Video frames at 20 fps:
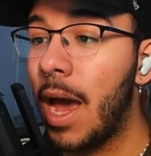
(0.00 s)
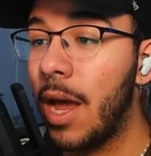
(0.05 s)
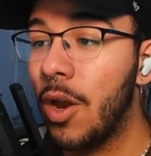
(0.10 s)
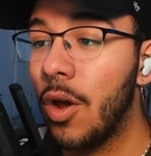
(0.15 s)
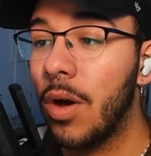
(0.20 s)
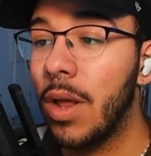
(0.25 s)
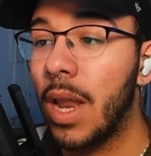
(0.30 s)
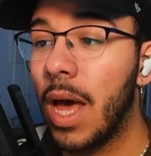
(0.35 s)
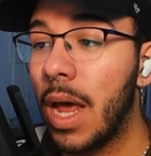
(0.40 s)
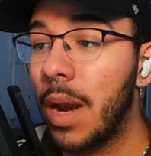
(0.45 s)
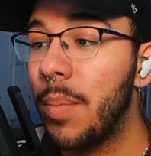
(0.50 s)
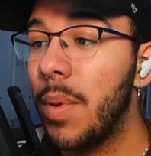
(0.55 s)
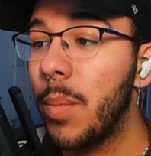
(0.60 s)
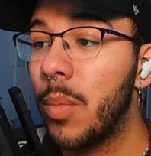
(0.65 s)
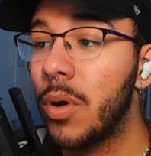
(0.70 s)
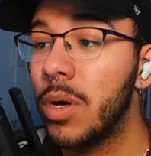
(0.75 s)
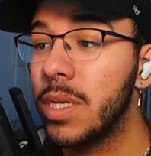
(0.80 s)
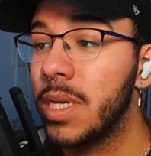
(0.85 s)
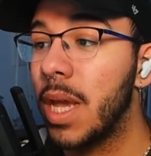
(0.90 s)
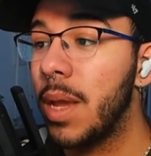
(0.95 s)
I know a lot of
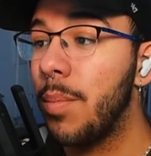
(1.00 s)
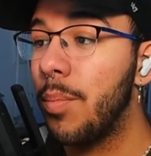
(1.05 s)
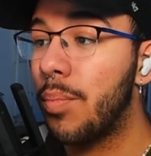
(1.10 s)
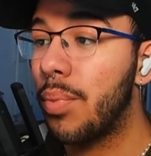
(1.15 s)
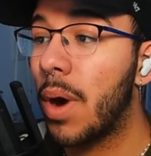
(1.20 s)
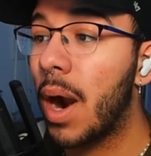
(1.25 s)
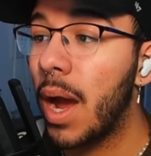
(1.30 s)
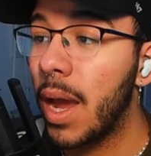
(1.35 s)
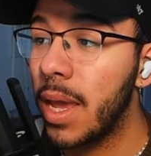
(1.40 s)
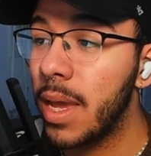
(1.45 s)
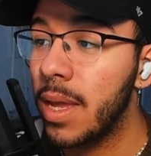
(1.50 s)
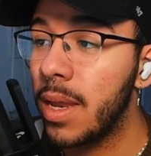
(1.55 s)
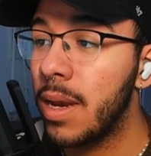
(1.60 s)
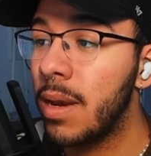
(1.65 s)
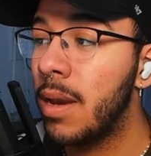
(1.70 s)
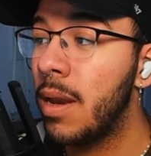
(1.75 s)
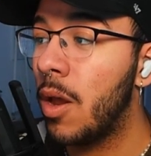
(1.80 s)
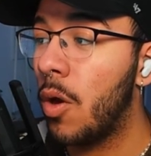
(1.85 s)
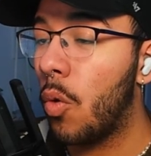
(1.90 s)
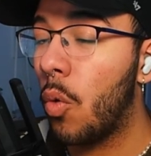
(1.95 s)
people are saying
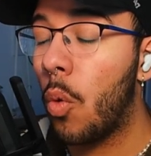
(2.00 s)
Brian,